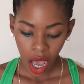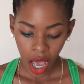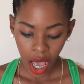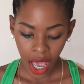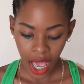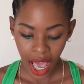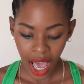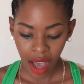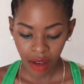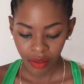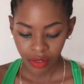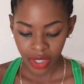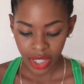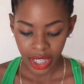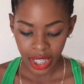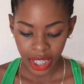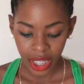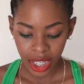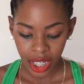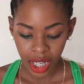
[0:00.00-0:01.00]
I have
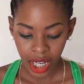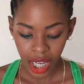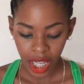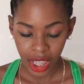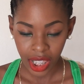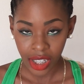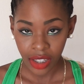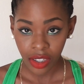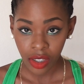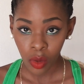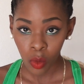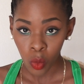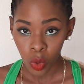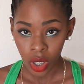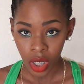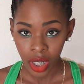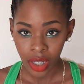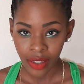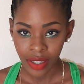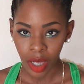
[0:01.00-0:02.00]
like a list of
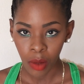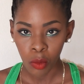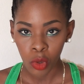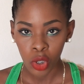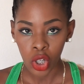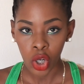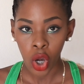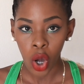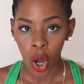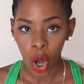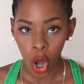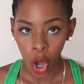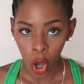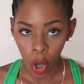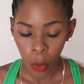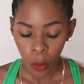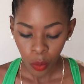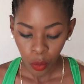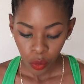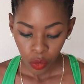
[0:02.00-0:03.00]
words I'm gonna
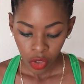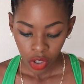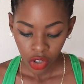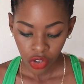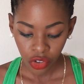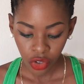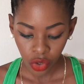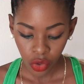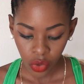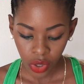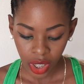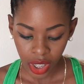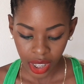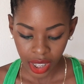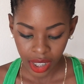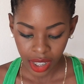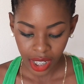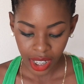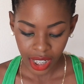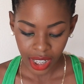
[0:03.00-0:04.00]
call, so you
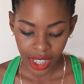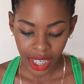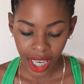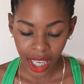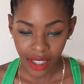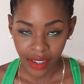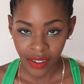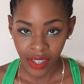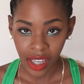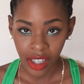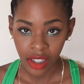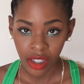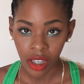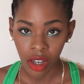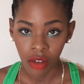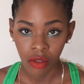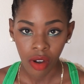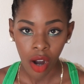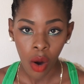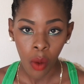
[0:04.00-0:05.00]
can kind of get a sense
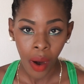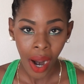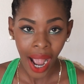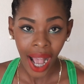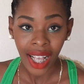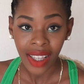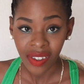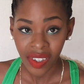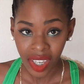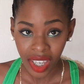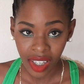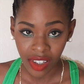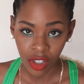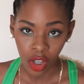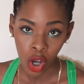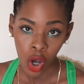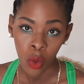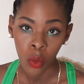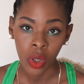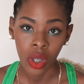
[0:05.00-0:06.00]
of how our accent is
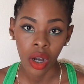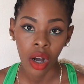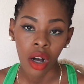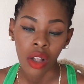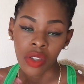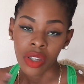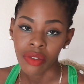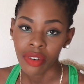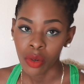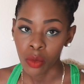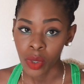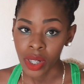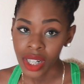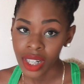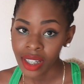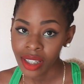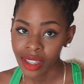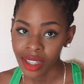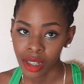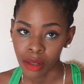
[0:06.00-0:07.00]
and how we call different
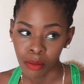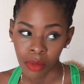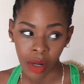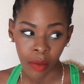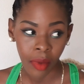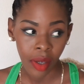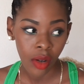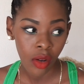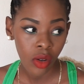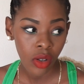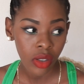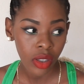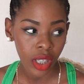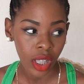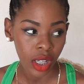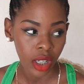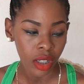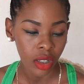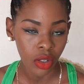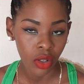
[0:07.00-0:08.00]
words in Barbados,
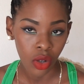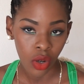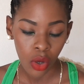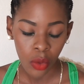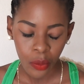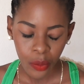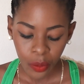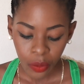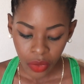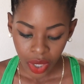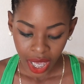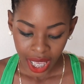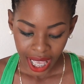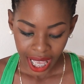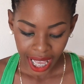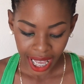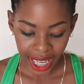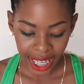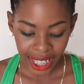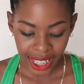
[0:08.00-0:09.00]
and
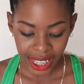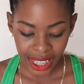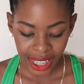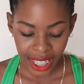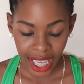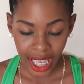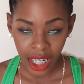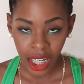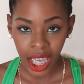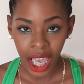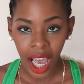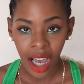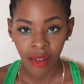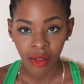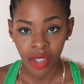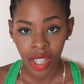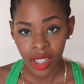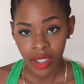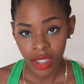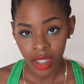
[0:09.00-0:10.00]
And then I have
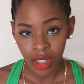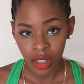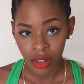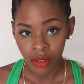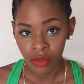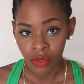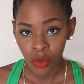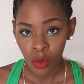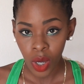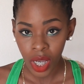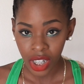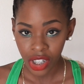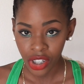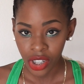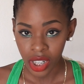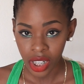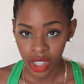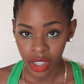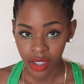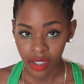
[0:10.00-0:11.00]
a list of
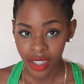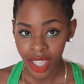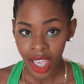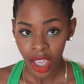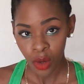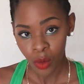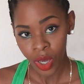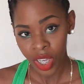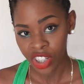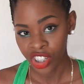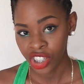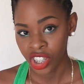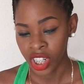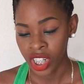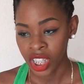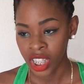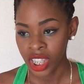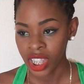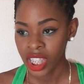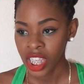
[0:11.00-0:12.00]
questions, 10
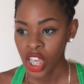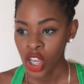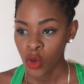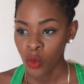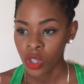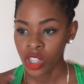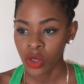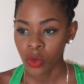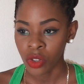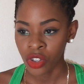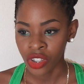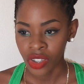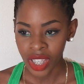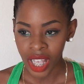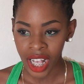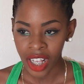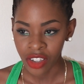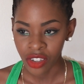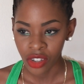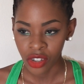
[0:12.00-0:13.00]
questions, which I will just
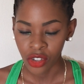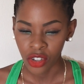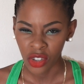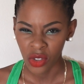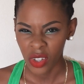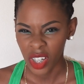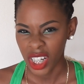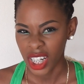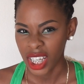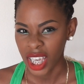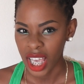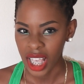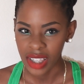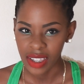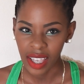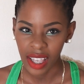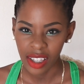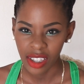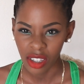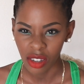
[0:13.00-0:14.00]
answer, so you kind of get a
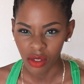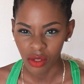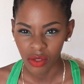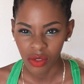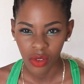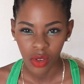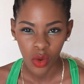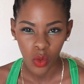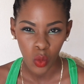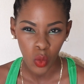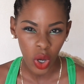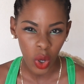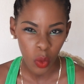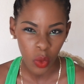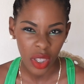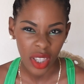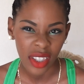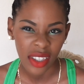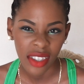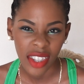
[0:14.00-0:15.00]
sense of what
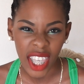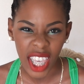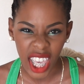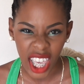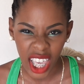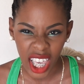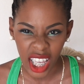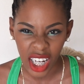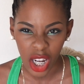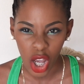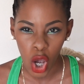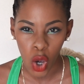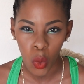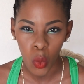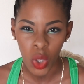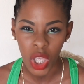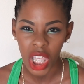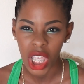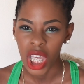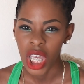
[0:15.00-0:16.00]
we say and how
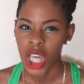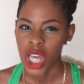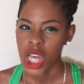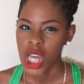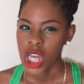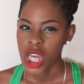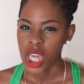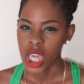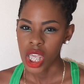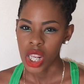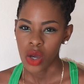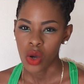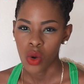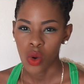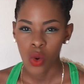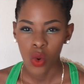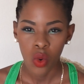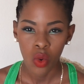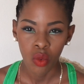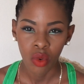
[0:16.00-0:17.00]
we
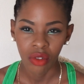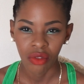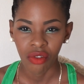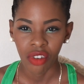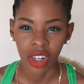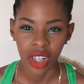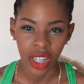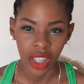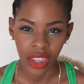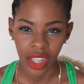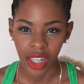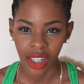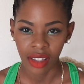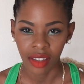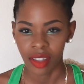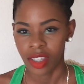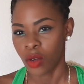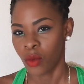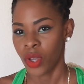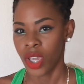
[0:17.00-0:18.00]
refer to
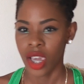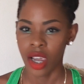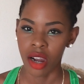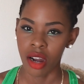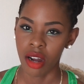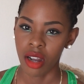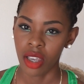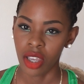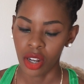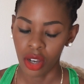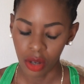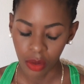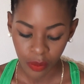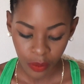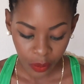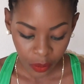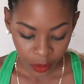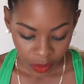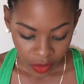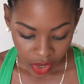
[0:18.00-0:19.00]
things down here,
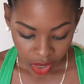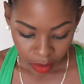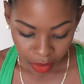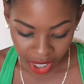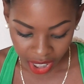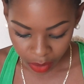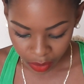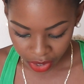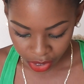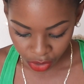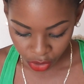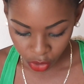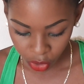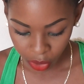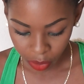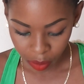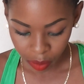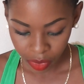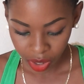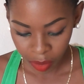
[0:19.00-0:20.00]
But anyway,
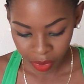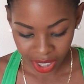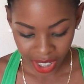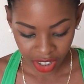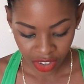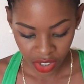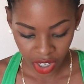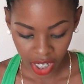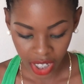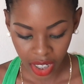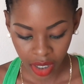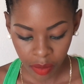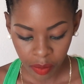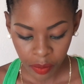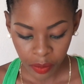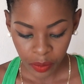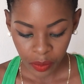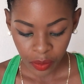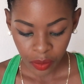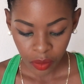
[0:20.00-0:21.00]
so let me get started.
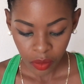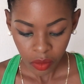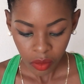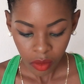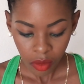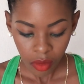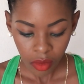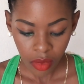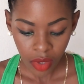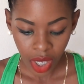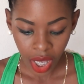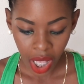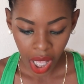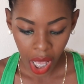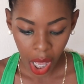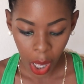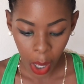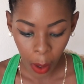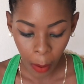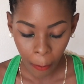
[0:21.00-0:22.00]

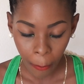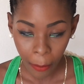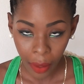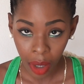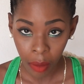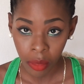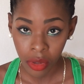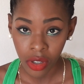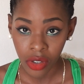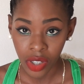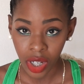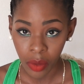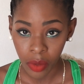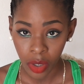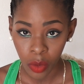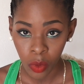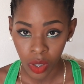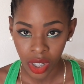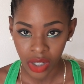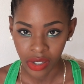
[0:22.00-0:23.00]
I'm going to start with
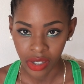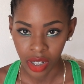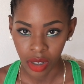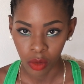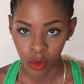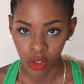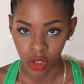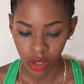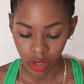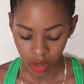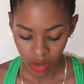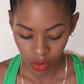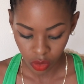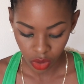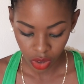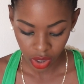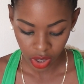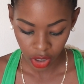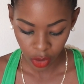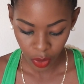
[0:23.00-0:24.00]
the words and then we'll go
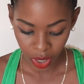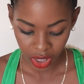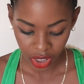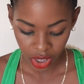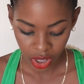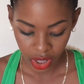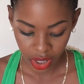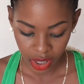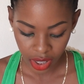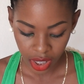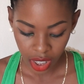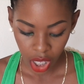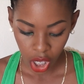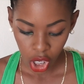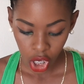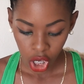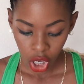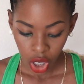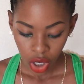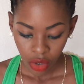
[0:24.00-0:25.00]
on to the questions.
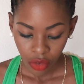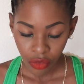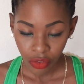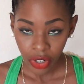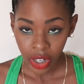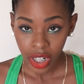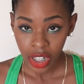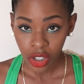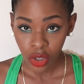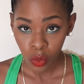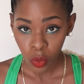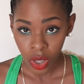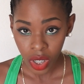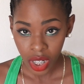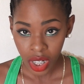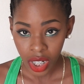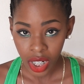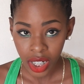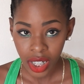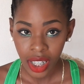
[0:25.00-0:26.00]
First
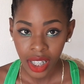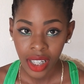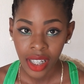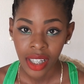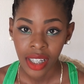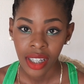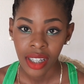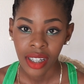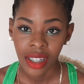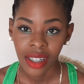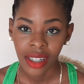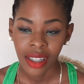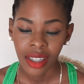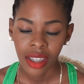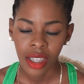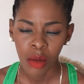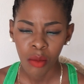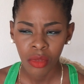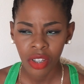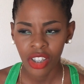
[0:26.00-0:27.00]
word,
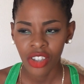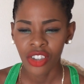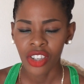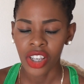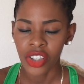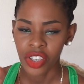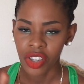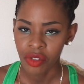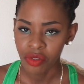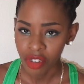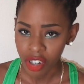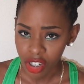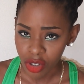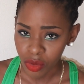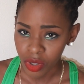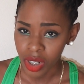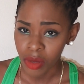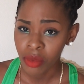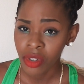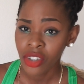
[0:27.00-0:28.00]
let me just not say first
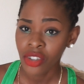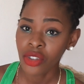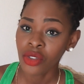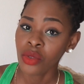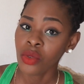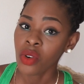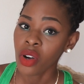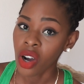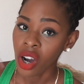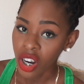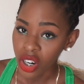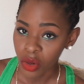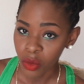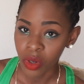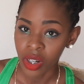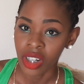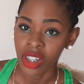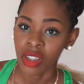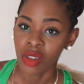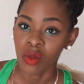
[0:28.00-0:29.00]
word, let me just do all the
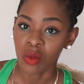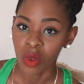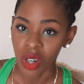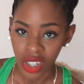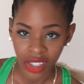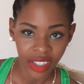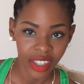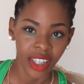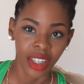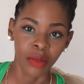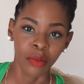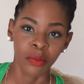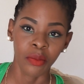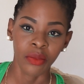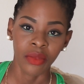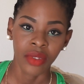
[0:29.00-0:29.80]
words one time.